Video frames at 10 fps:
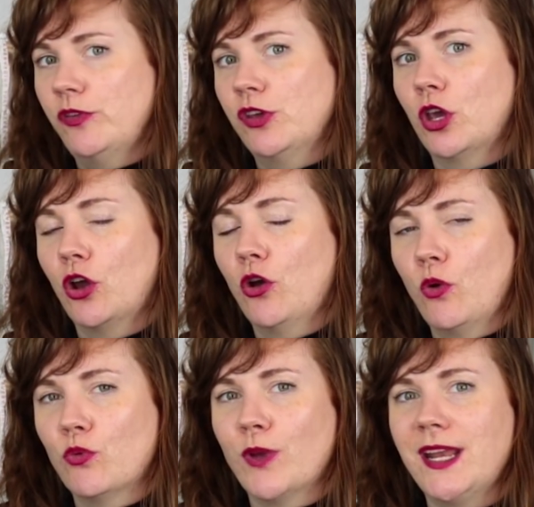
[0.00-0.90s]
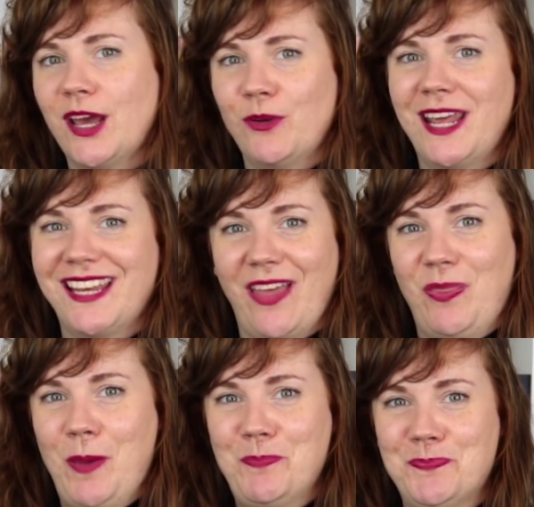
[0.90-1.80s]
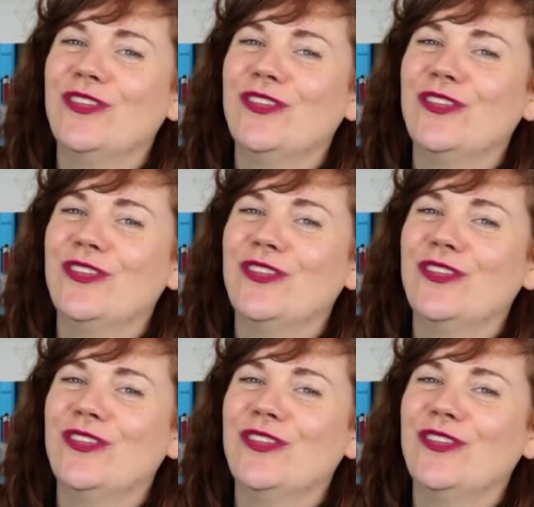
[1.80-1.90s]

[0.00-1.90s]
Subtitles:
so you can go right out and get them.